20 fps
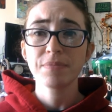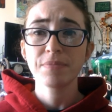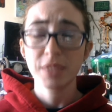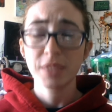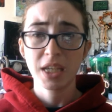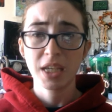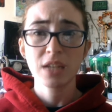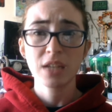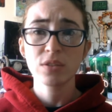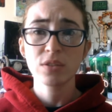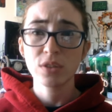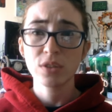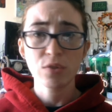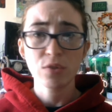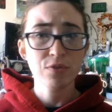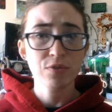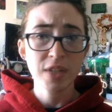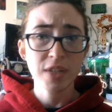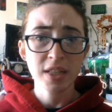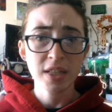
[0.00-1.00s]
Candles don't
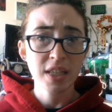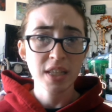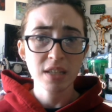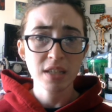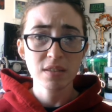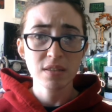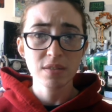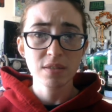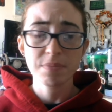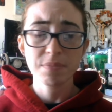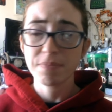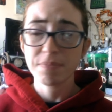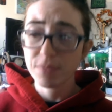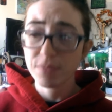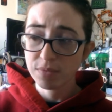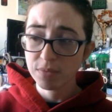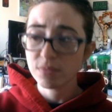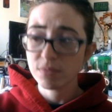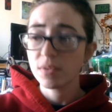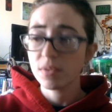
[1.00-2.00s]
fit in these.
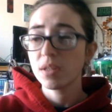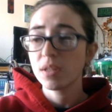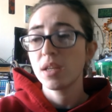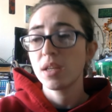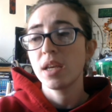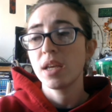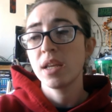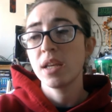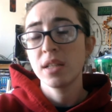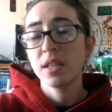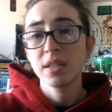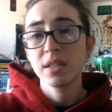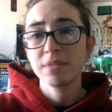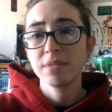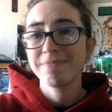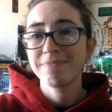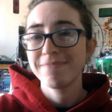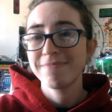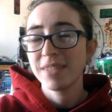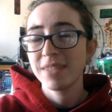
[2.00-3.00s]
And
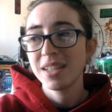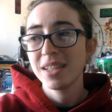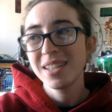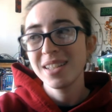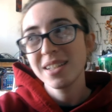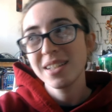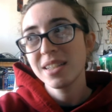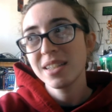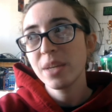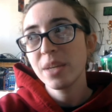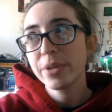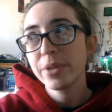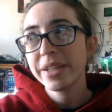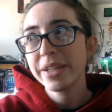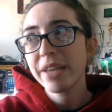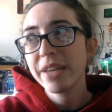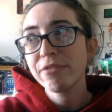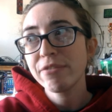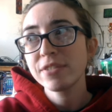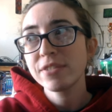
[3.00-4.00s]
they were a
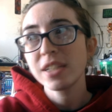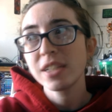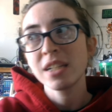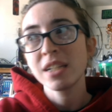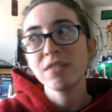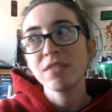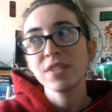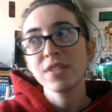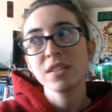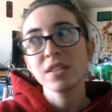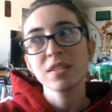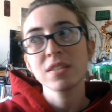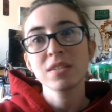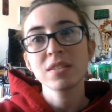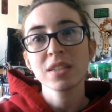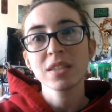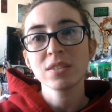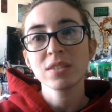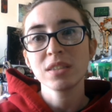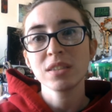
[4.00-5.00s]
gift, and I feel a little
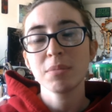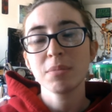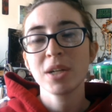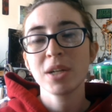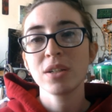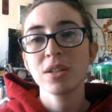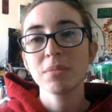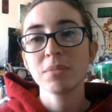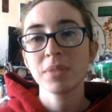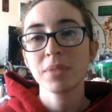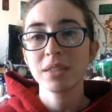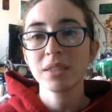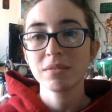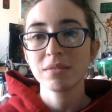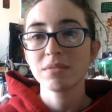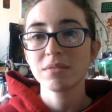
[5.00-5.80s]
guilty about it, but